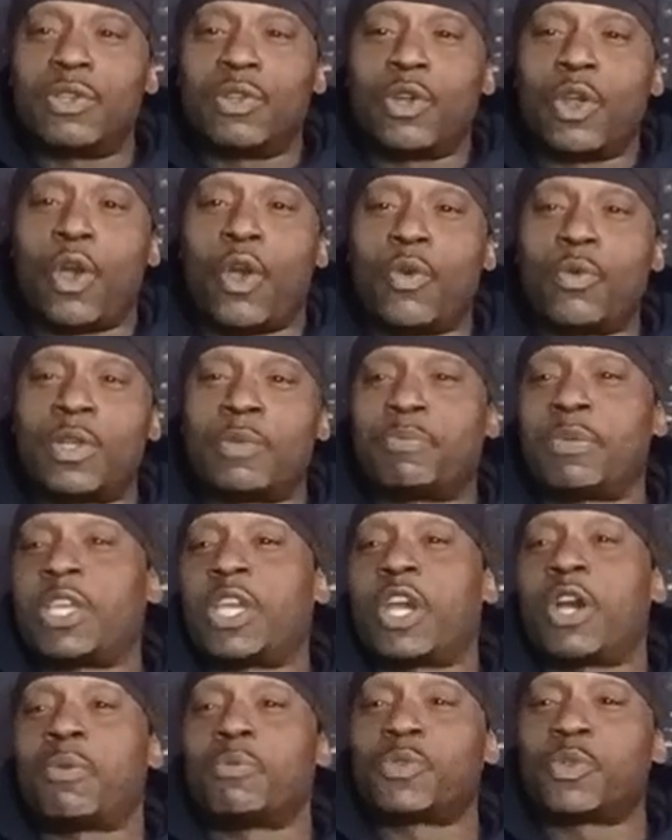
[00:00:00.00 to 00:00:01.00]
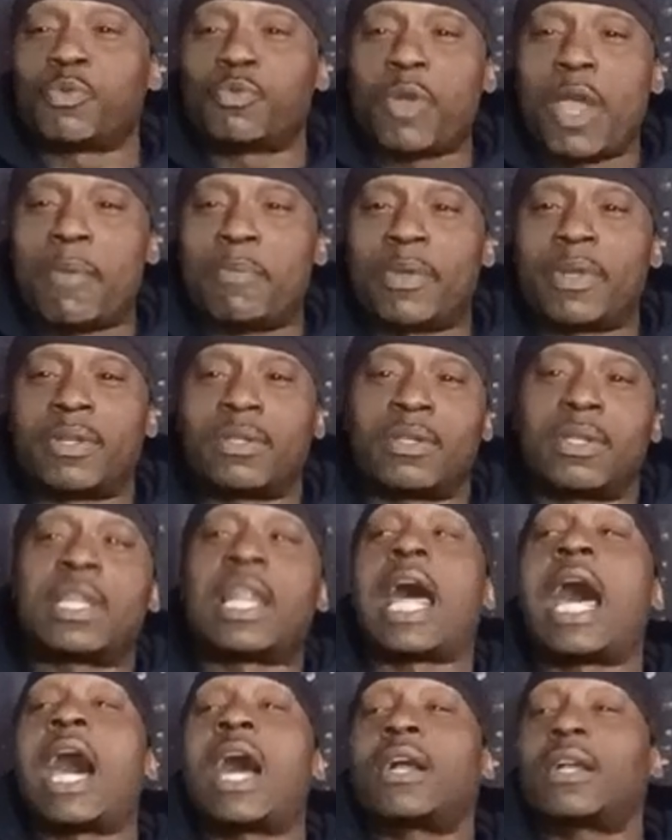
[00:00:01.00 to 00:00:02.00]
You know, it becomes a weapon. A
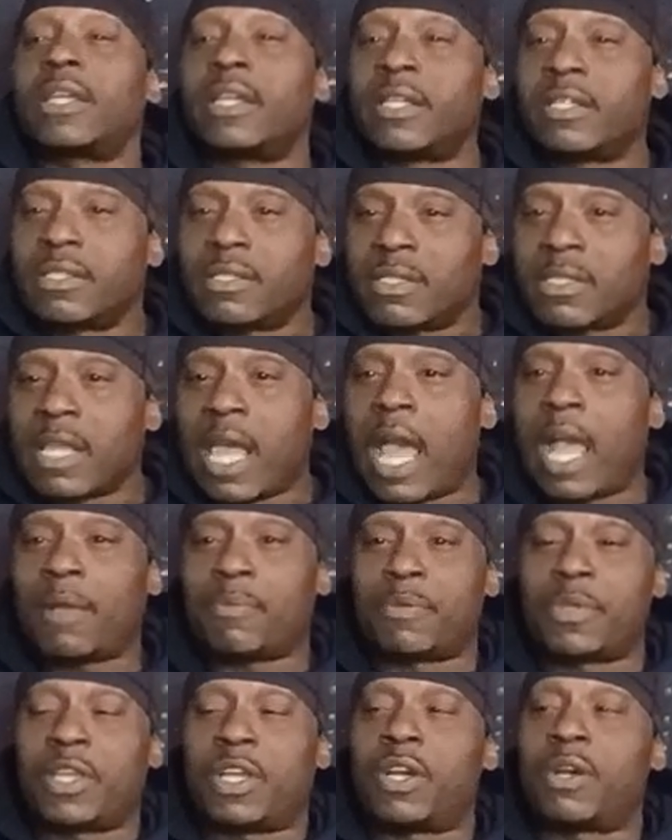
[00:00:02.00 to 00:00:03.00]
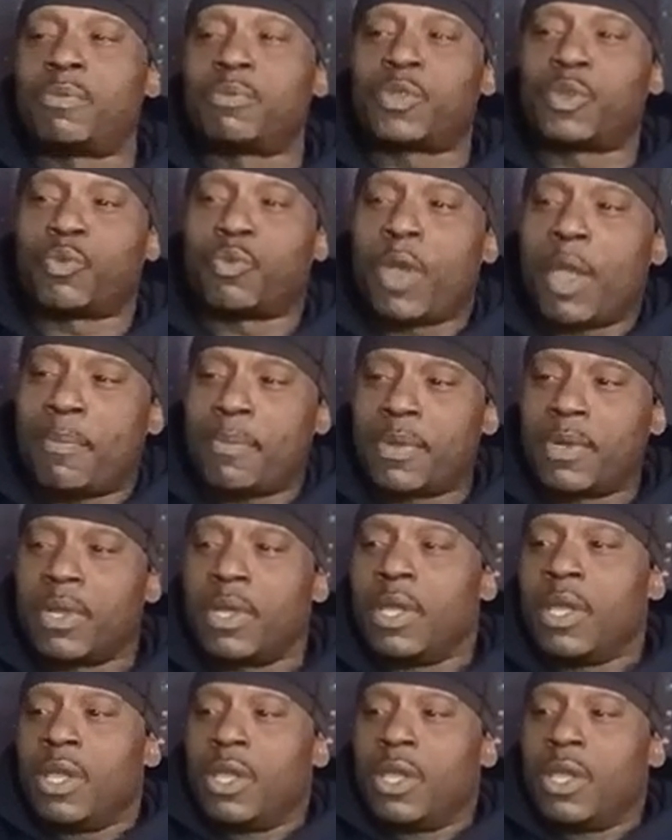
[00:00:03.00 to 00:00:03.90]
lock in a sock becomes a weapon.